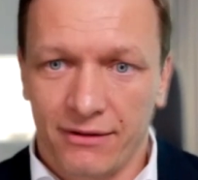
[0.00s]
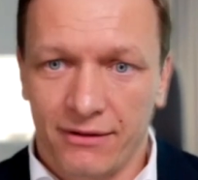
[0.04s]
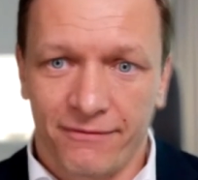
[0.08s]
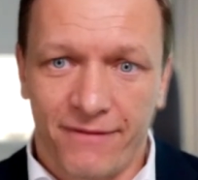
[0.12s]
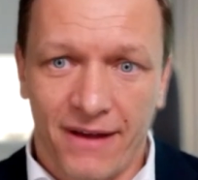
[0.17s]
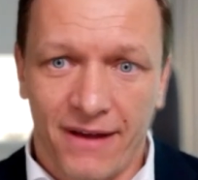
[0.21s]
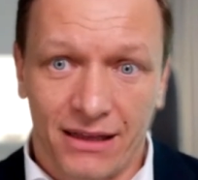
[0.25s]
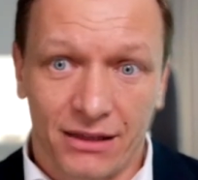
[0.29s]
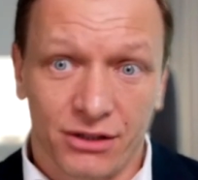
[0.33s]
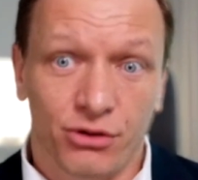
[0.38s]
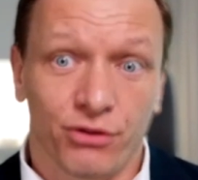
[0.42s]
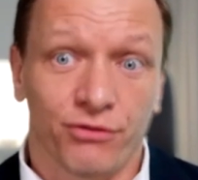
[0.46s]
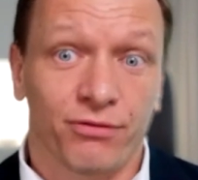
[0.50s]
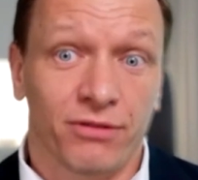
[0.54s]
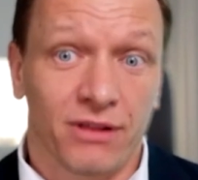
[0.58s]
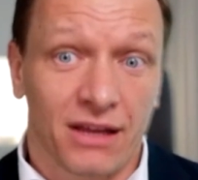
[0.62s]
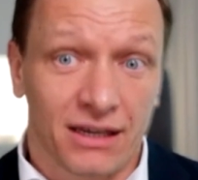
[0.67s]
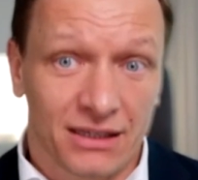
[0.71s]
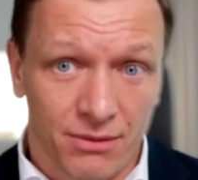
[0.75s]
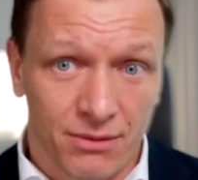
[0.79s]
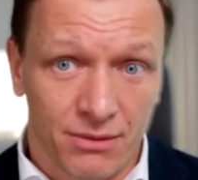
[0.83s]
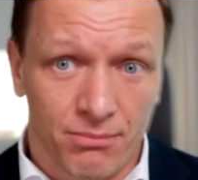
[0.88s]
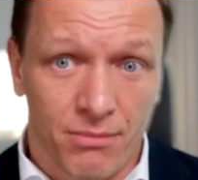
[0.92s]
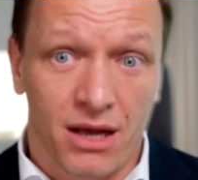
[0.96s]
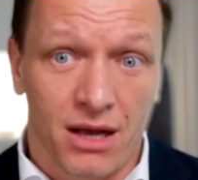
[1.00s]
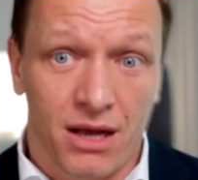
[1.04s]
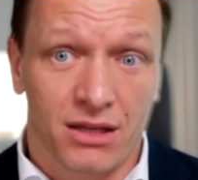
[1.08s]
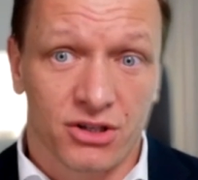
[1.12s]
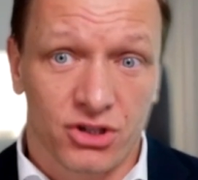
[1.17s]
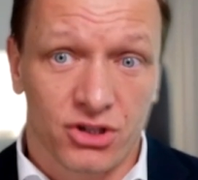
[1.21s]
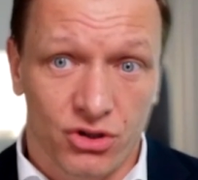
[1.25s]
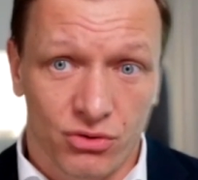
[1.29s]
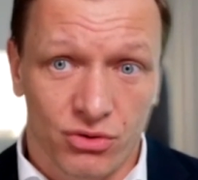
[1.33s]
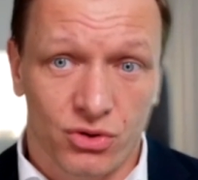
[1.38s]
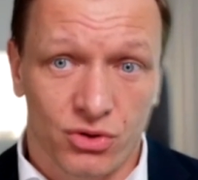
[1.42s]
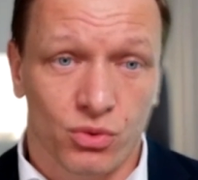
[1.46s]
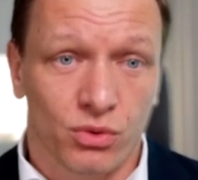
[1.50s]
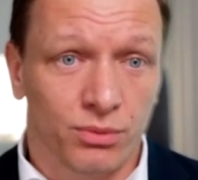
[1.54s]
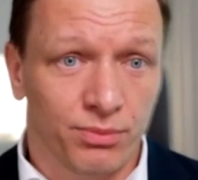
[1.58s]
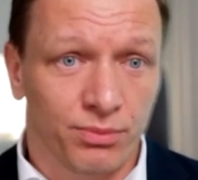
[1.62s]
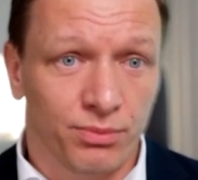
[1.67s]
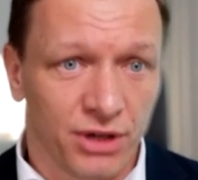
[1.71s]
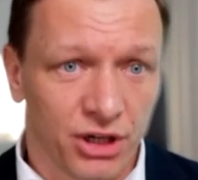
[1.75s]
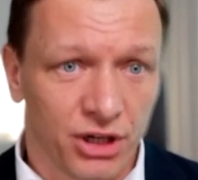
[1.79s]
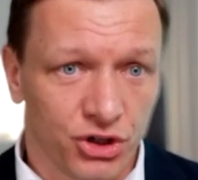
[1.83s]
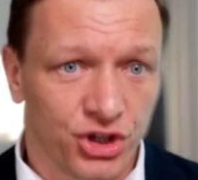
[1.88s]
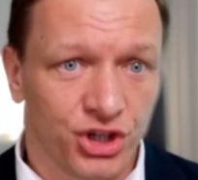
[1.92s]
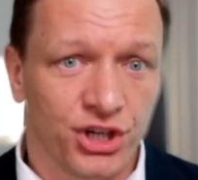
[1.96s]
value inflecting milestones will
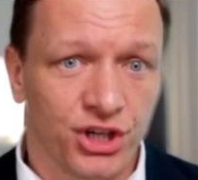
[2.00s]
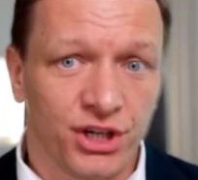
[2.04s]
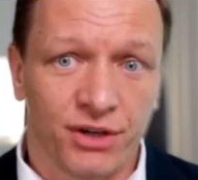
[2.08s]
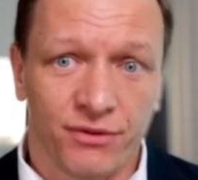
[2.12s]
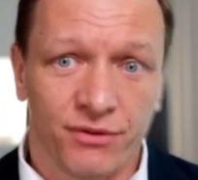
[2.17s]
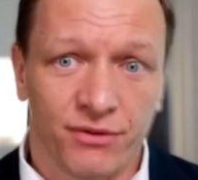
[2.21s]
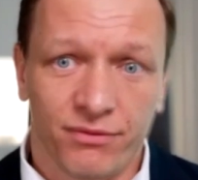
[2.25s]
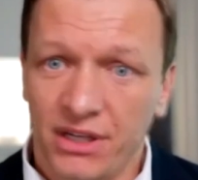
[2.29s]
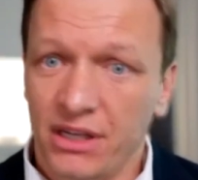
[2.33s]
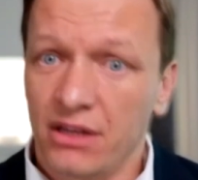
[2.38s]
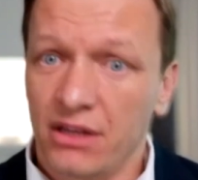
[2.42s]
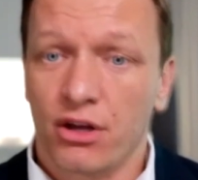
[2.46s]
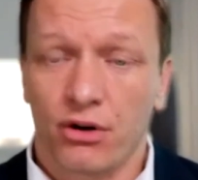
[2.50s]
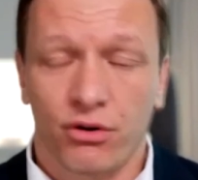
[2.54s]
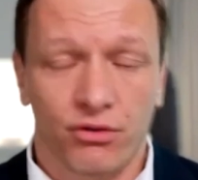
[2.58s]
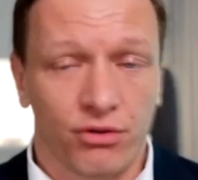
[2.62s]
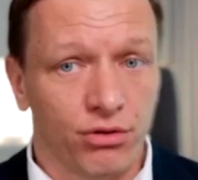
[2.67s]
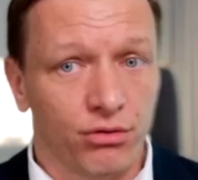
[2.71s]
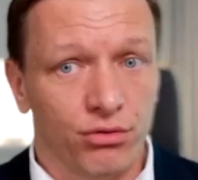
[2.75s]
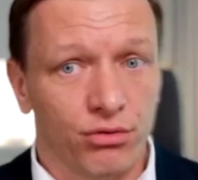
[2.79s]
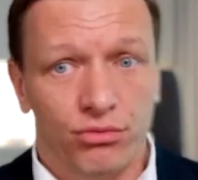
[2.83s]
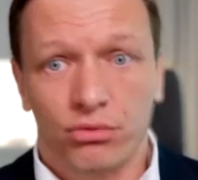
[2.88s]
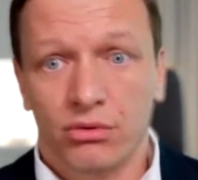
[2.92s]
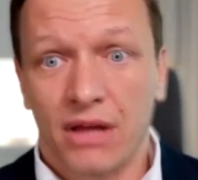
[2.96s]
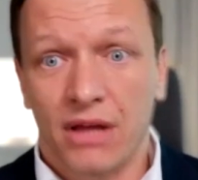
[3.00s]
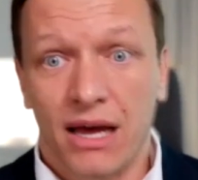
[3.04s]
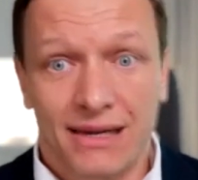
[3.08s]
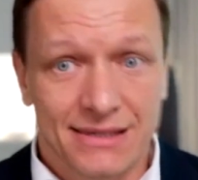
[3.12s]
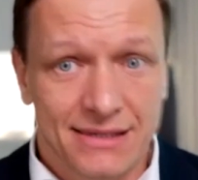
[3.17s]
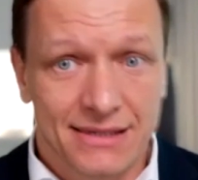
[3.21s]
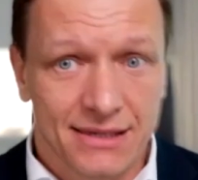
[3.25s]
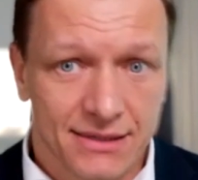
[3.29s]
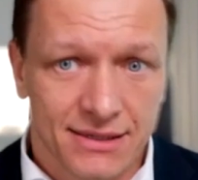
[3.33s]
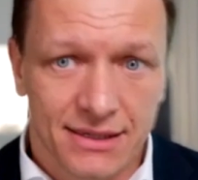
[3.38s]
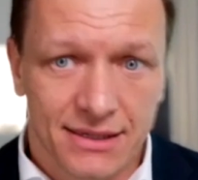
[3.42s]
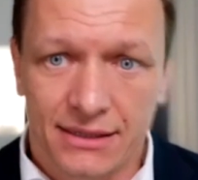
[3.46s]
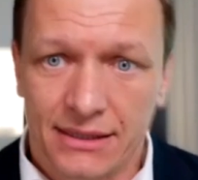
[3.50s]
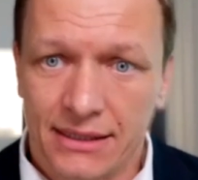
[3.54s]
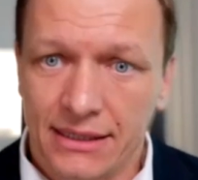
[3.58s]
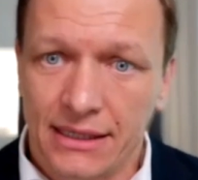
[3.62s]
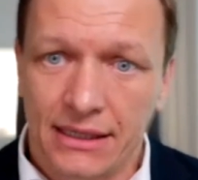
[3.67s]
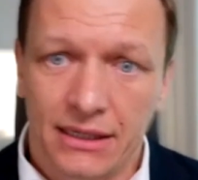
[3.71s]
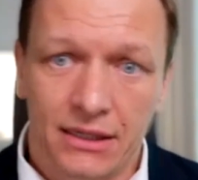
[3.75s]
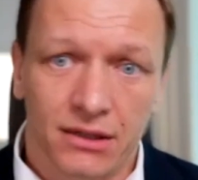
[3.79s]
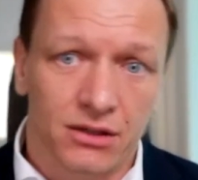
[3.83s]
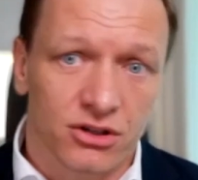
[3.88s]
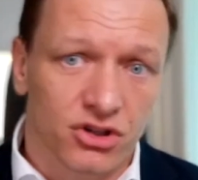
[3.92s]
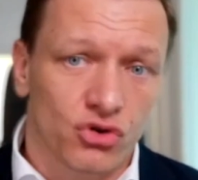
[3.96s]
be achieved, either through licensing
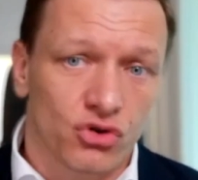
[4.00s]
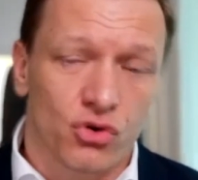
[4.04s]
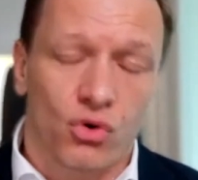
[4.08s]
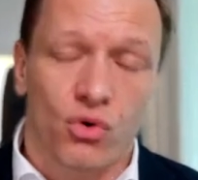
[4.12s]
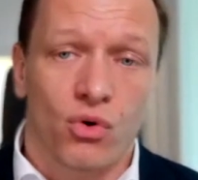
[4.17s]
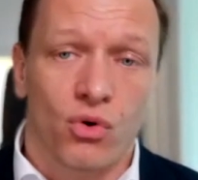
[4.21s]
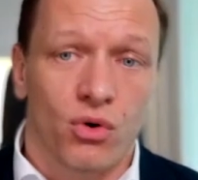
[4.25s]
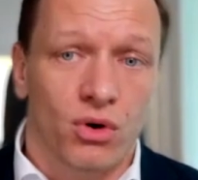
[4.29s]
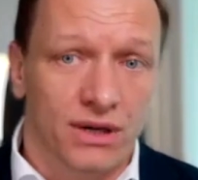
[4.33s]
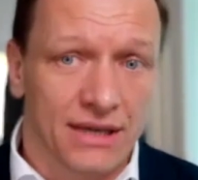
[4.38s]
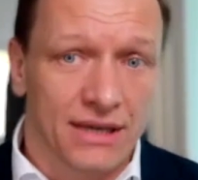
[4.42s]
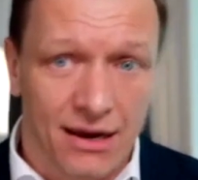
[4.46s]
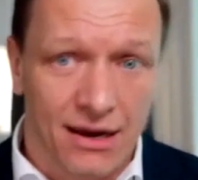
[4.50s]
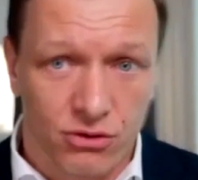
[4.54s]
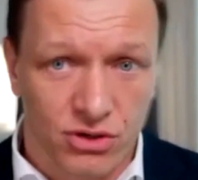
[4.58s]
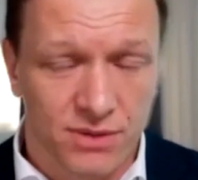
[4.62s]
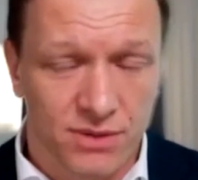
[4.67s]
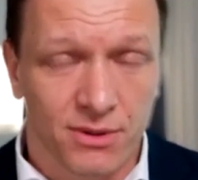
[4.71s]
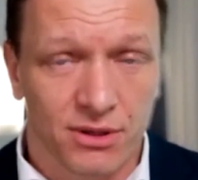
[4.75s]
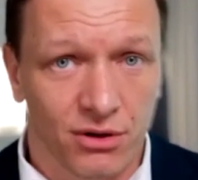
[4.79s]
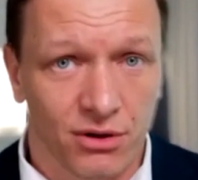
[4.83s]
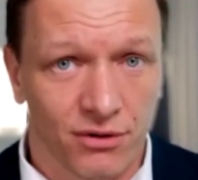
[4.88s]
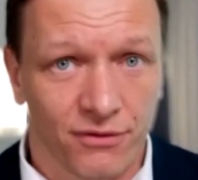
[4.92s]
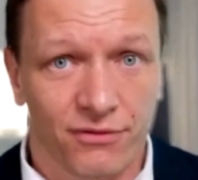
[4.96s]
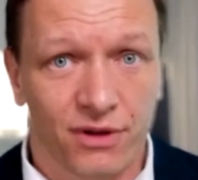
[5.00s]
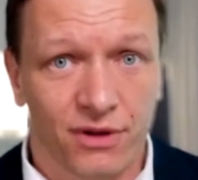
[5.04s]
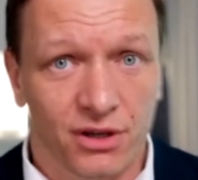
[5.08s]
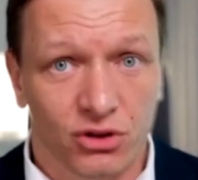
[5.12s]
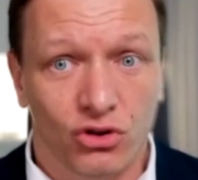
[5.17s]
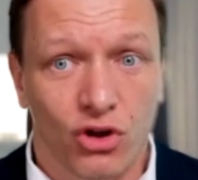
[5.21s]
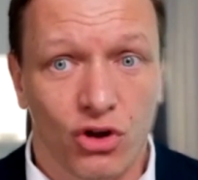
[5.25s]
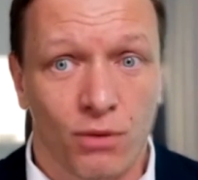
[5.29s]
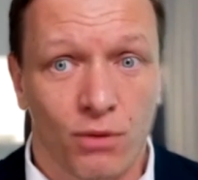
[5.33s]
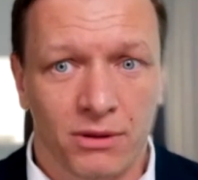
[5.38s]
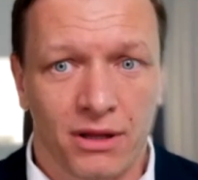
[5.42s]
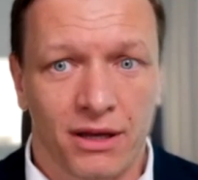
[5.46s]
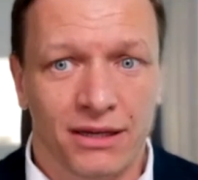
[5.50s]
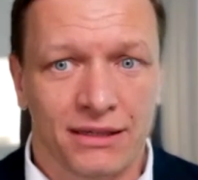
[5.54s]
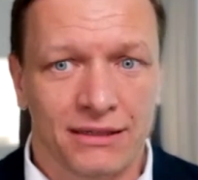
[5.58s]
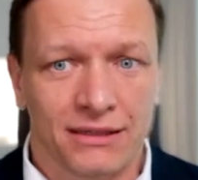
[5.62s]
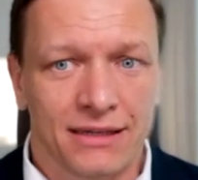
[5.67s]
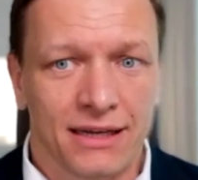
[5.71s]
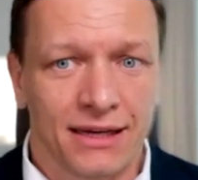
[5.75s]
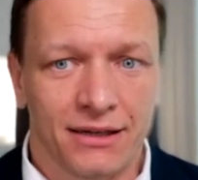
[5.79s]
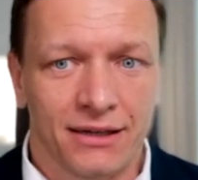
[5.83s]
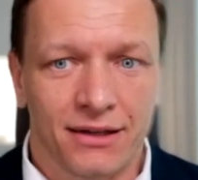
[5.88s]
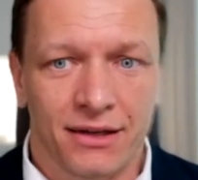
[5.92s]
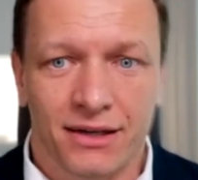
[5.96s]
deals or announcement of the top line
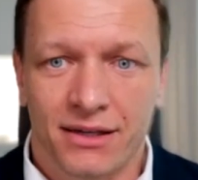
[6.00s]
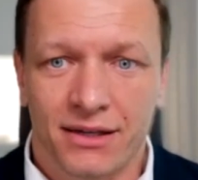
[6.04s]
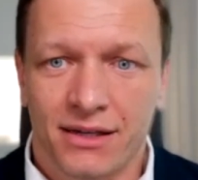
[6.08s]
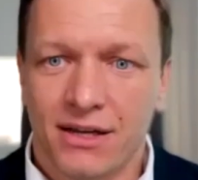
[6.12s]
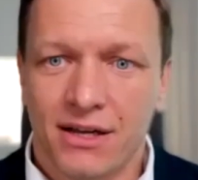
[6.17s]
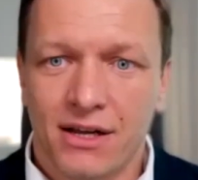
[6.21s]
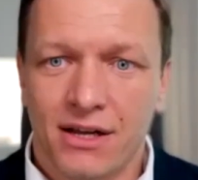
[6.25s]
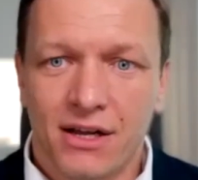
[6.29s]
data.